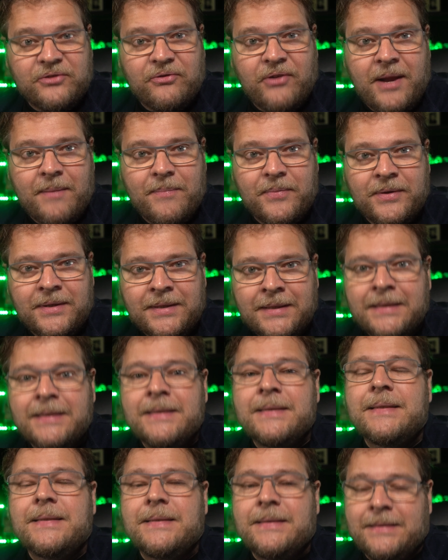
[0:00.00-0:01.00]
strap
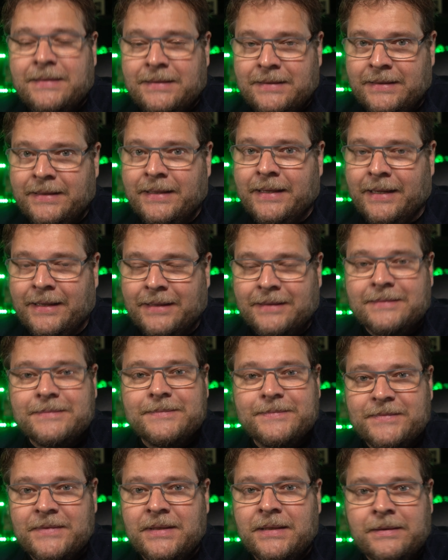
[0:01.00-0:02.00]
yeah
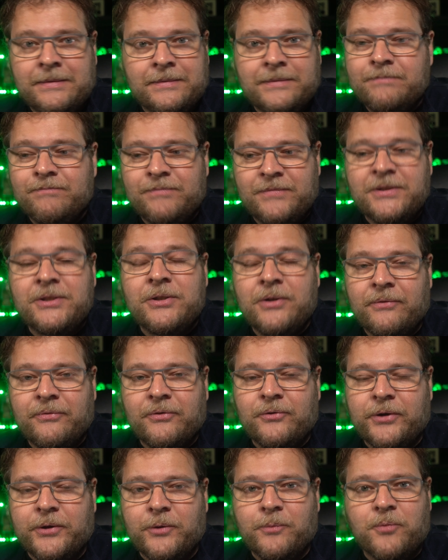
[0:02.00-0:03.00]
you
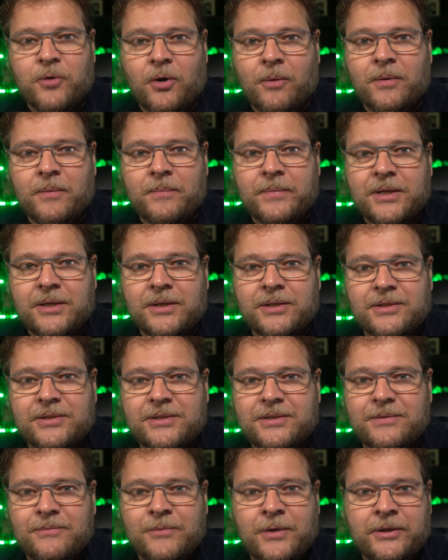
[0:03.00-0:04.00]
have a real problem
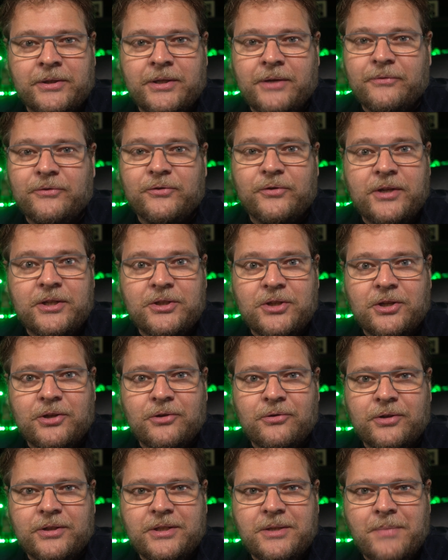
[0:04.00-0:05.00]
because well you have three
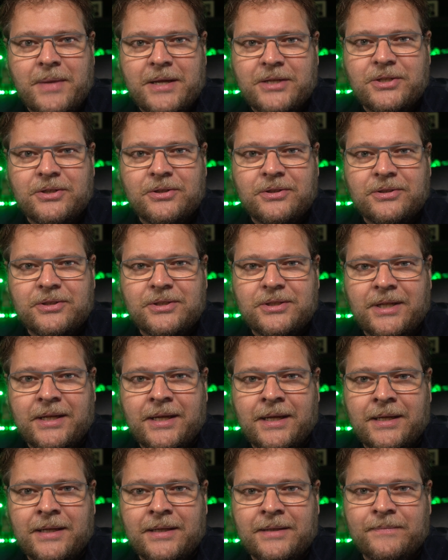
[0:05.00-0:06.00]
security measures
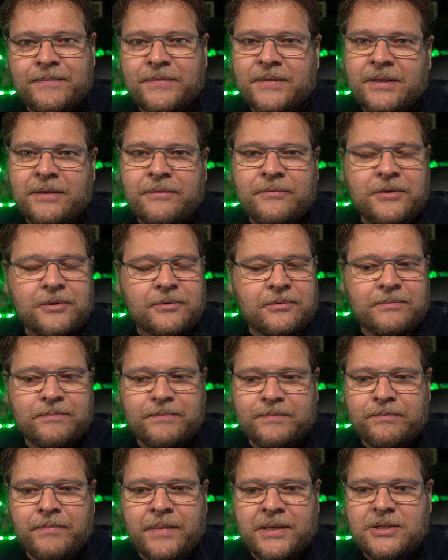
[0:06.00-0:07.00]
and if you
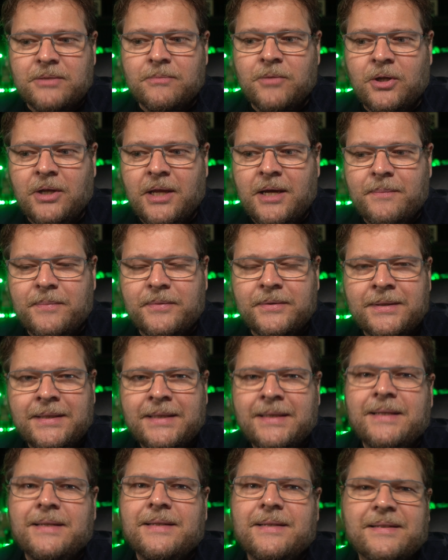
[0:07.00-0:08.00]
mess them all up
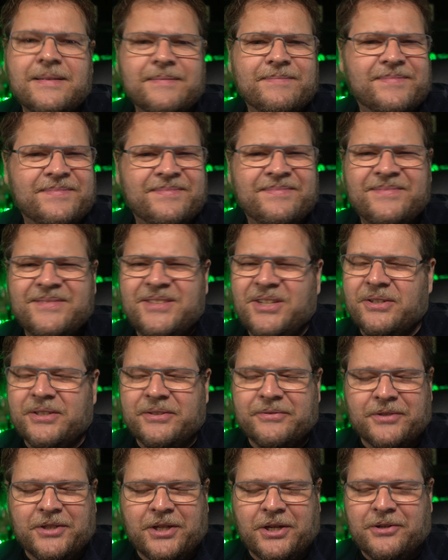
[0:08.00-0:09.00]
don't
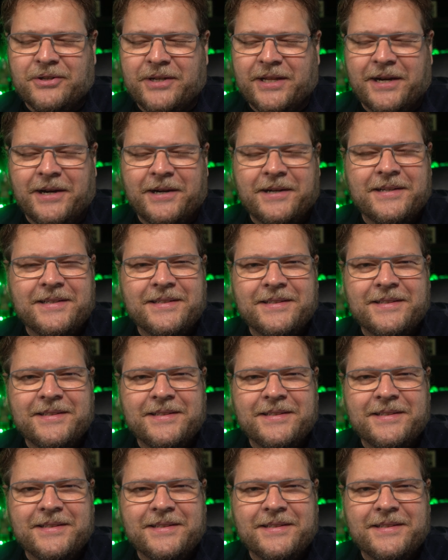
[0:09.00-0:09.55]
even go there.